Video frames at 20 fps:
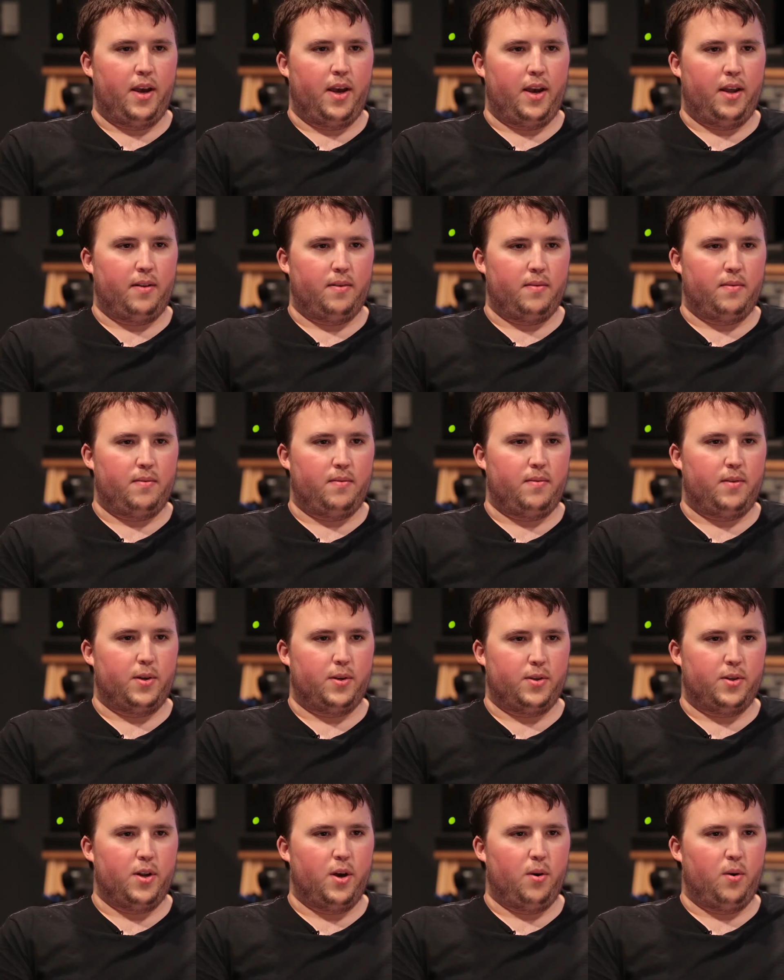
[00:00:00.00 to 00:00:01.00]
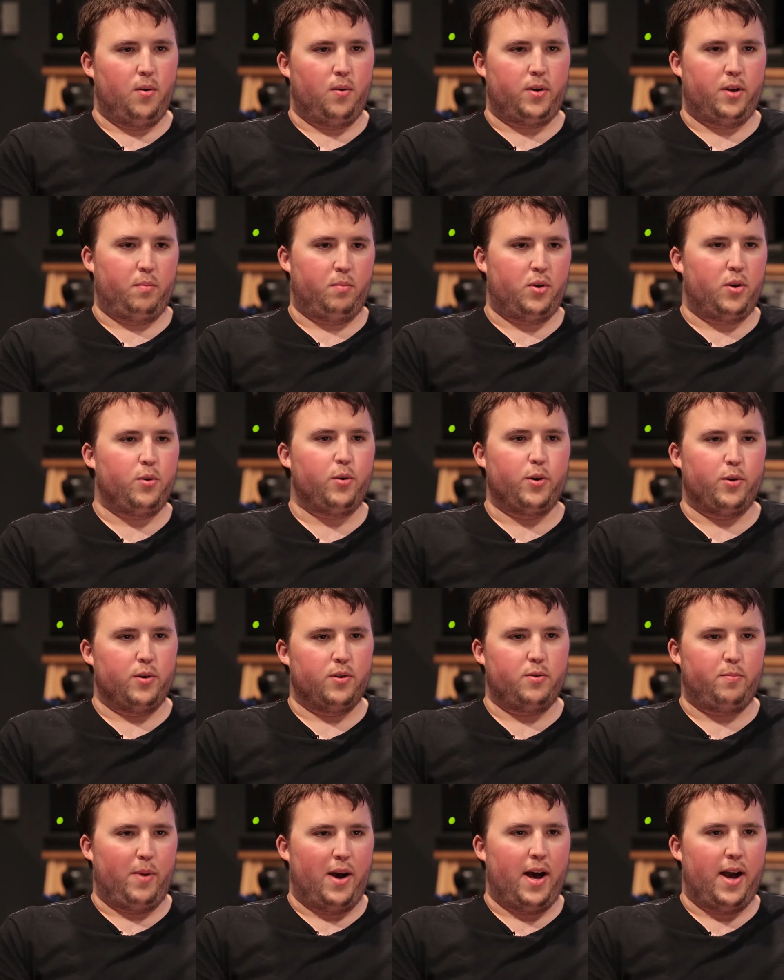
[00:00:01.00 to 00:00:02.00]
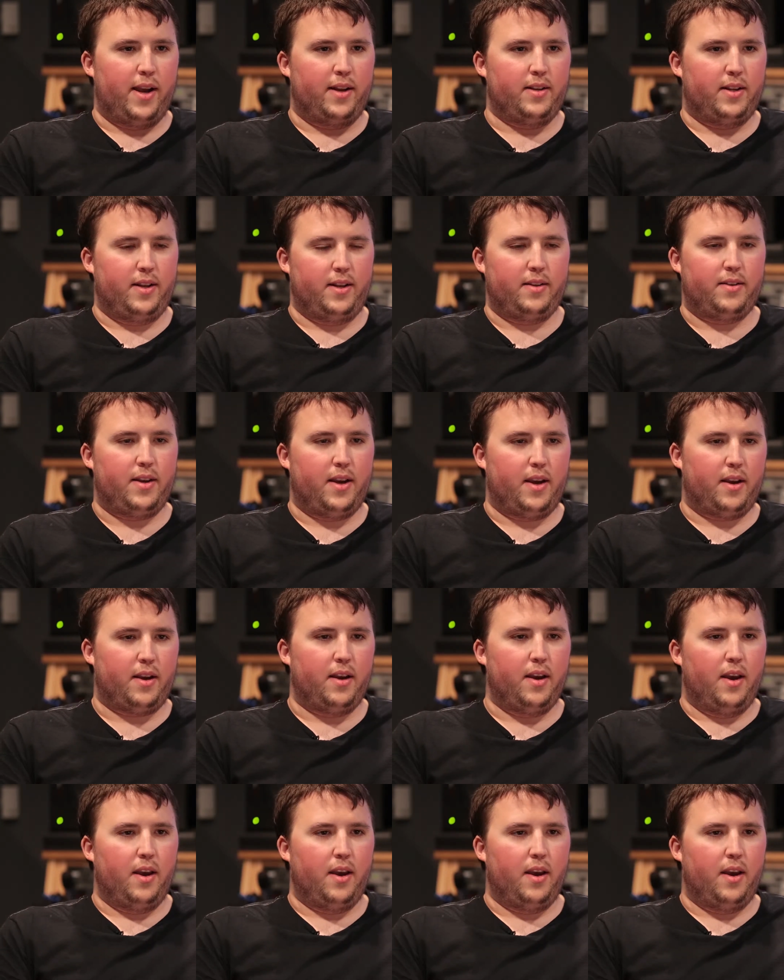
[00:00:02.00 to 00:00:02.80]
and there's no computers behind anything.